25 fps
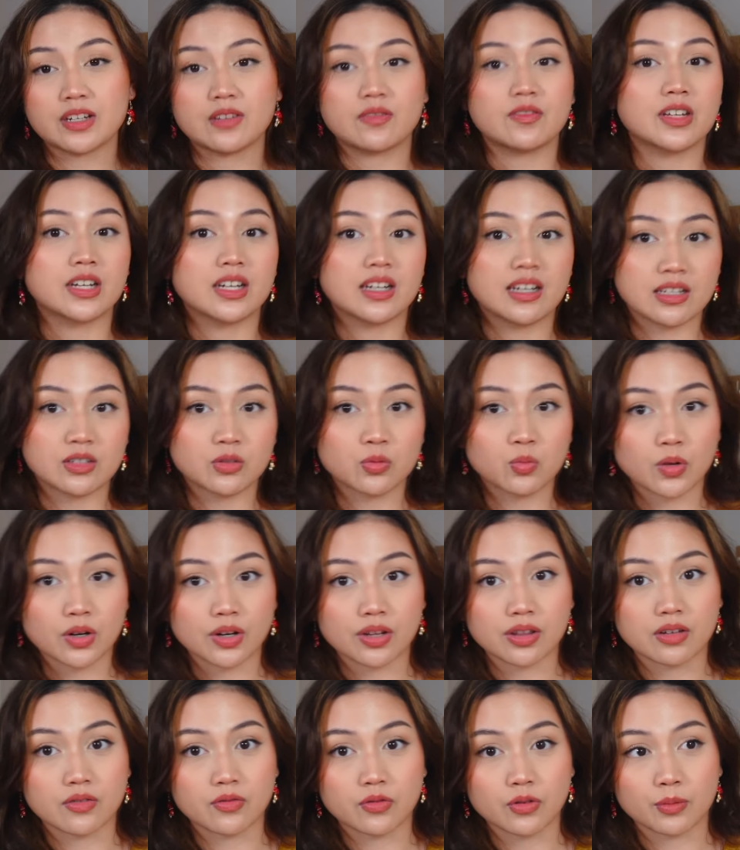if it is
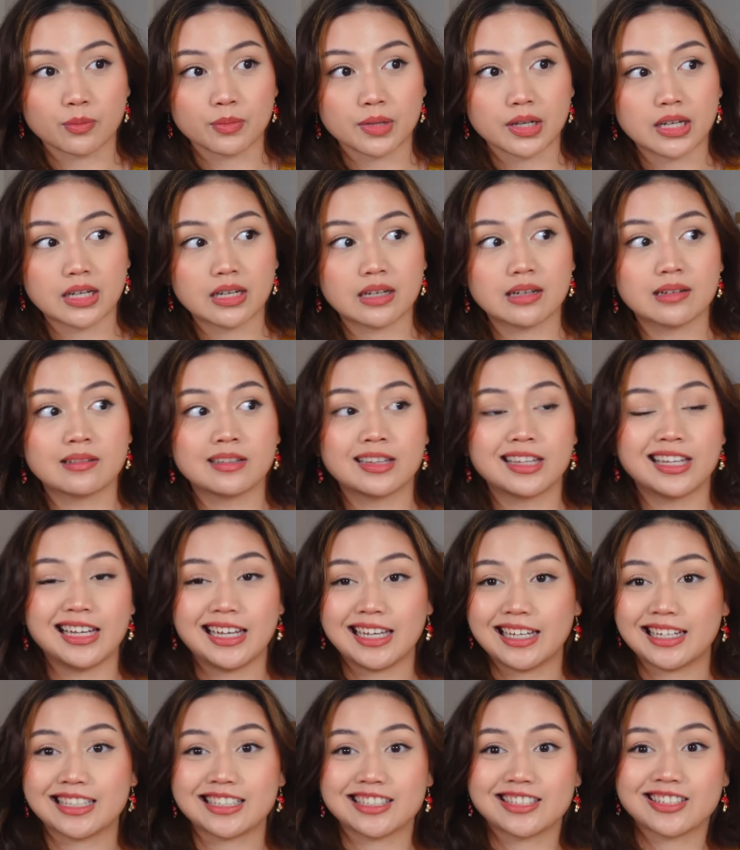worth it for me,
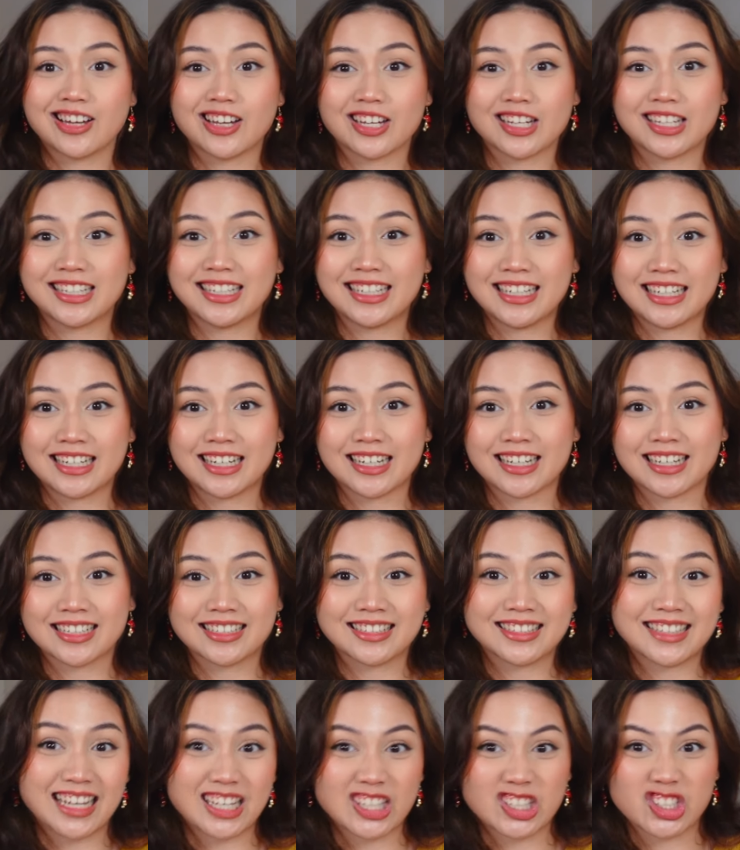it is not a knitting
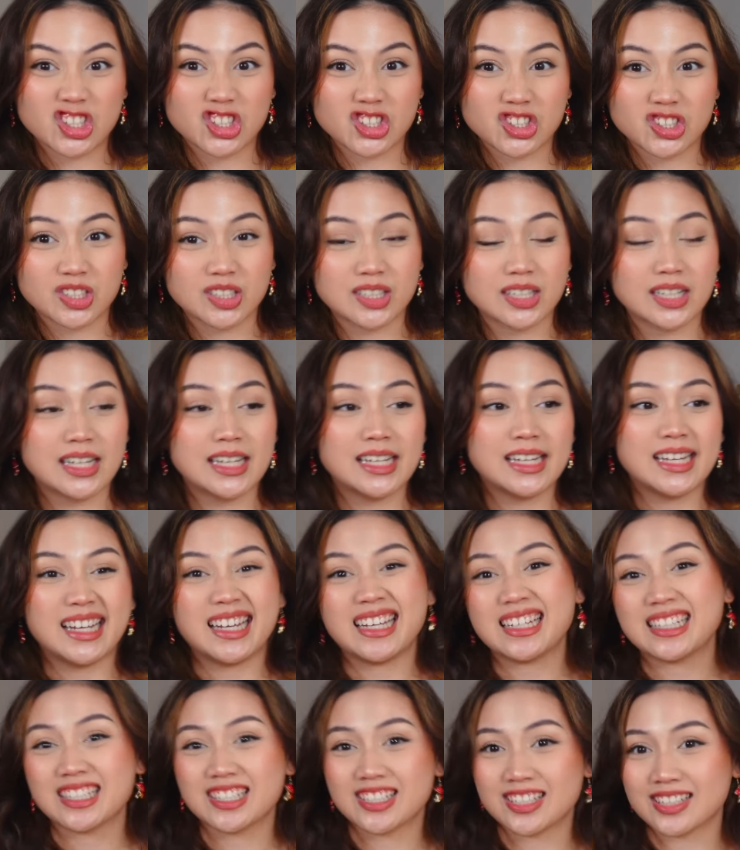essential.
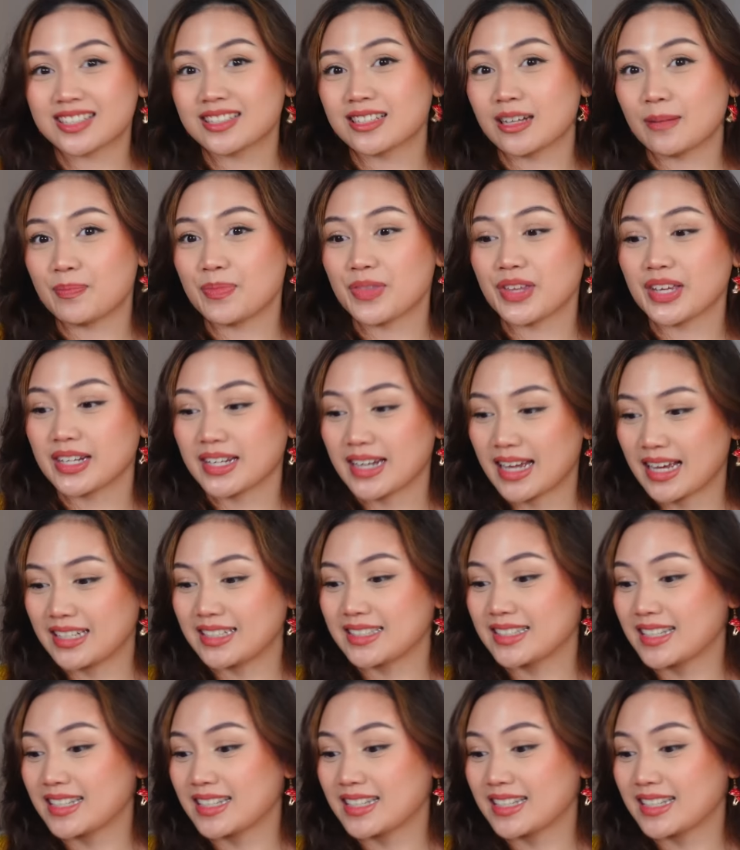It's just something nice